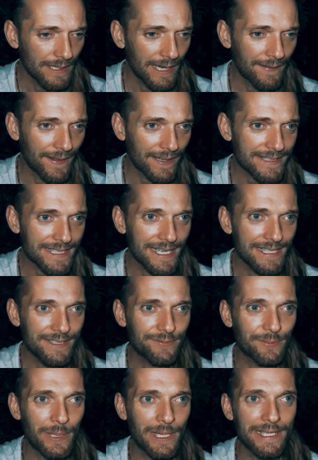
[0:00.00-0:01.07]
And that's kind
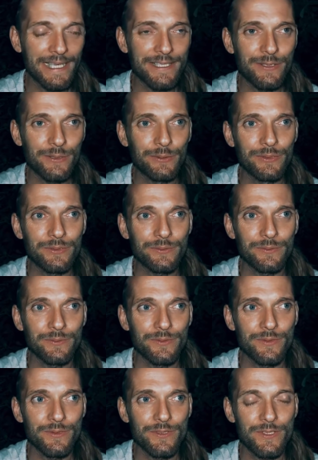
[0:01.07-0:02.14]
of why I don't
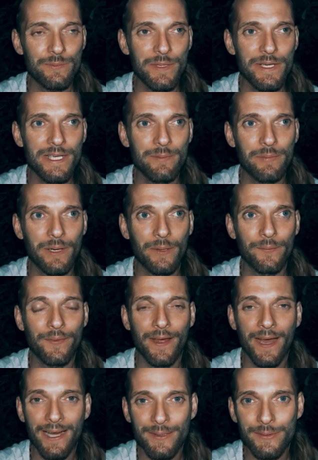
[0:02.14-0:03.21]
speak about
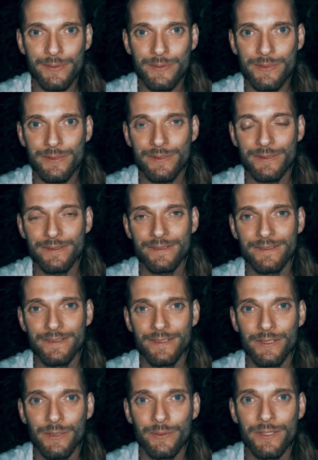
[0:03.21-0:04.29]
the hows,
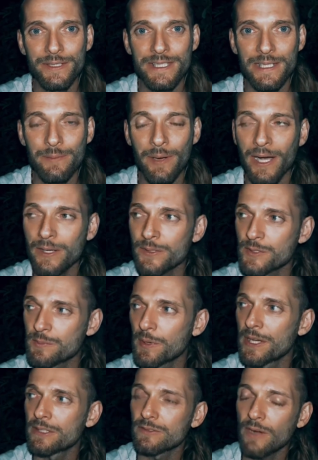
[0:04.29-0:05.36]
the deep hows.
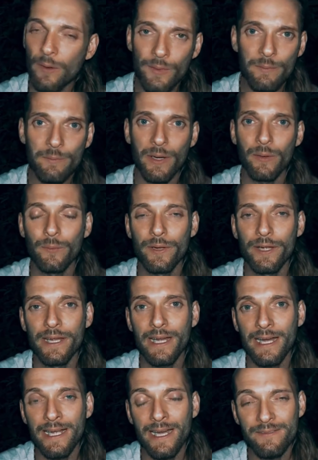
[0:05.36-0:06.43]
But in a roundabout way,
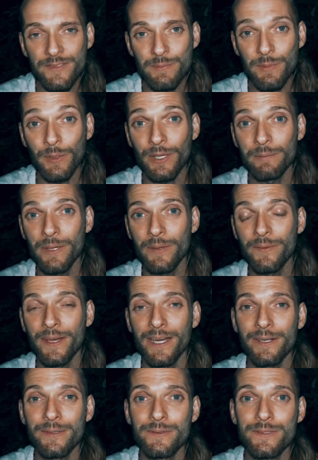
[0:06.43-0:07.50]
I have spoke about the
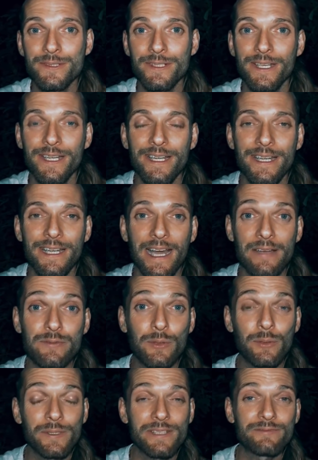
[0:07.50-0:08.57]
hows. I've
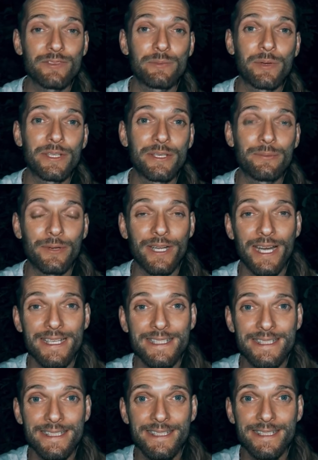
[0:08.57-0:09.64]
told everybody what I
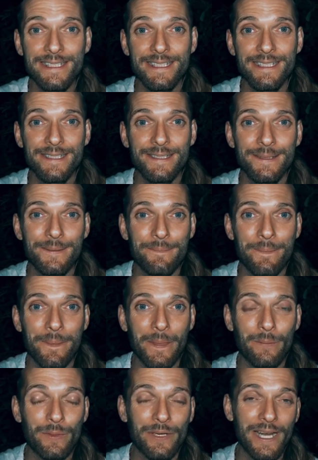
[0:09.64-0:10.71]
did.
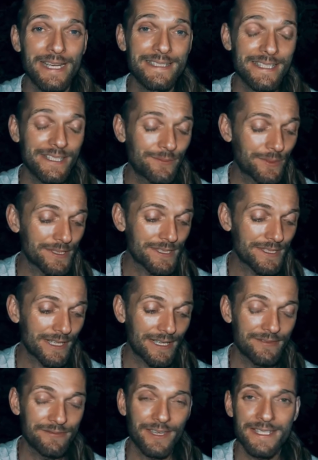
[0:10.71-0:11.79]
What I did was
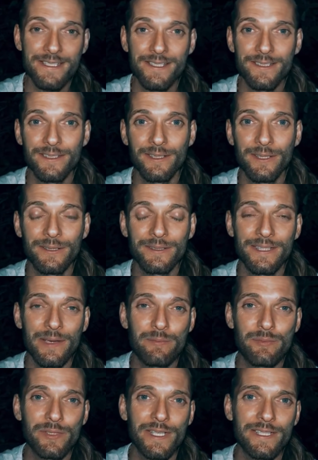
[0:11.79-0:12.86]
I fasted a lot, I
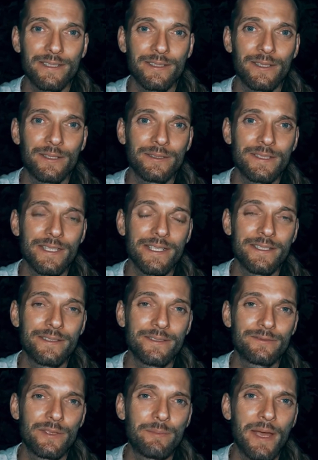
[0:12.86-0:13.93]
prayed a lot, I
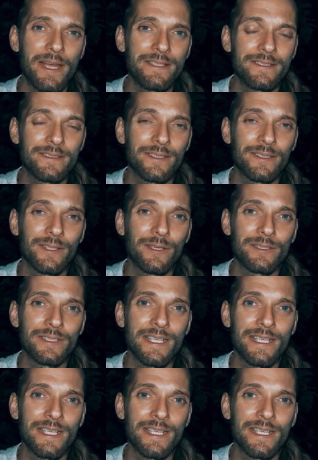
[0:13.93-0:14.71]
repented a lot,